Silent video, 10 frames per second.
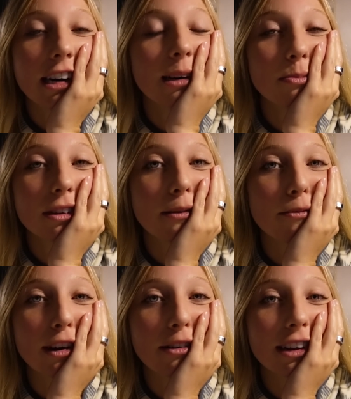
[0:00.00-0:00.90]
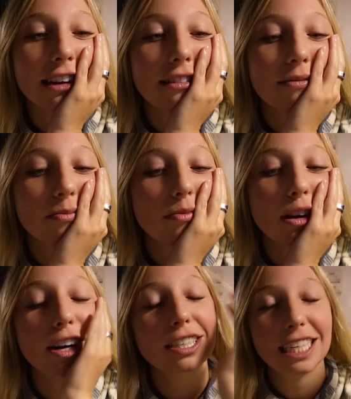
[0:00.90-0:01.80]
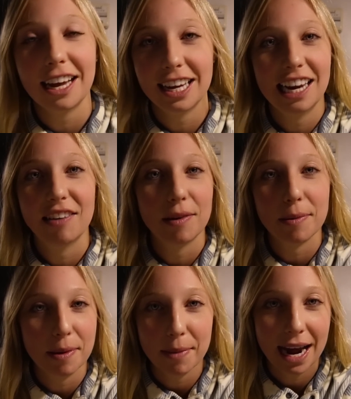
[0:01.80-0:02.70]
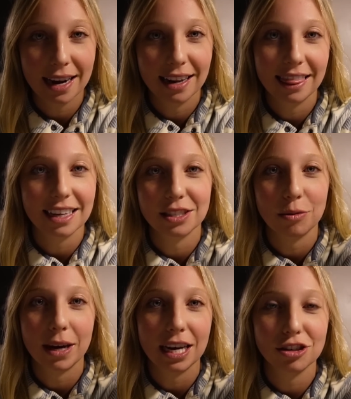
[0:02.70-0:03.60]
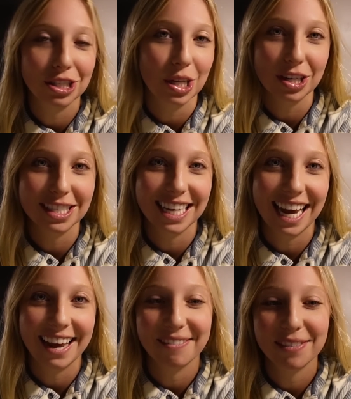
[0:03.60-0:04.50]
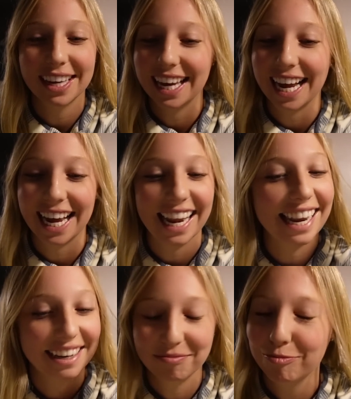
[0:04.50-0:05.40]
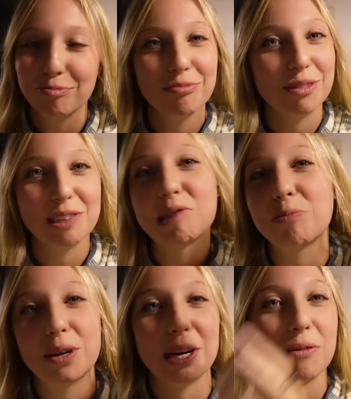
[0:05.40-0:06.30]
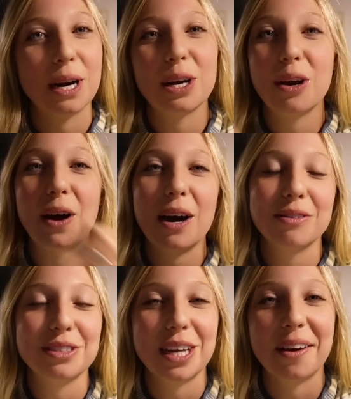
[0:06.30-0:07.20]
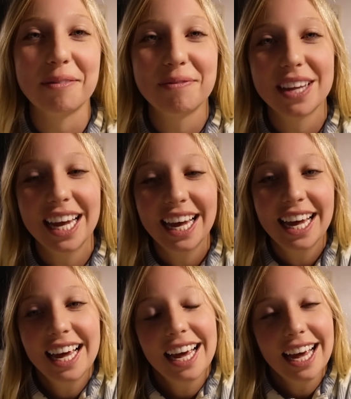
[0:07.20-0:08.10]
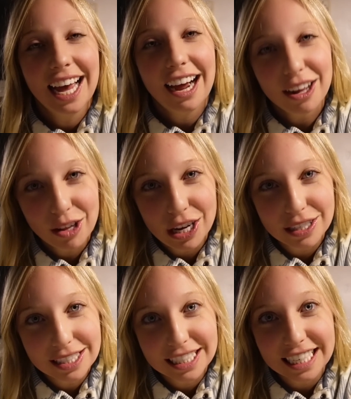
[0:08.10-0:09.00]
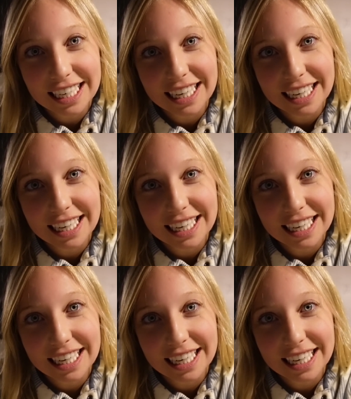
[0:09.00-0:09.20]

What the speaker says: I'm dumbfounded. Honestly, I can't even be mad. That's the way I just lost the game, and it's a pretty way to go out, so I lost.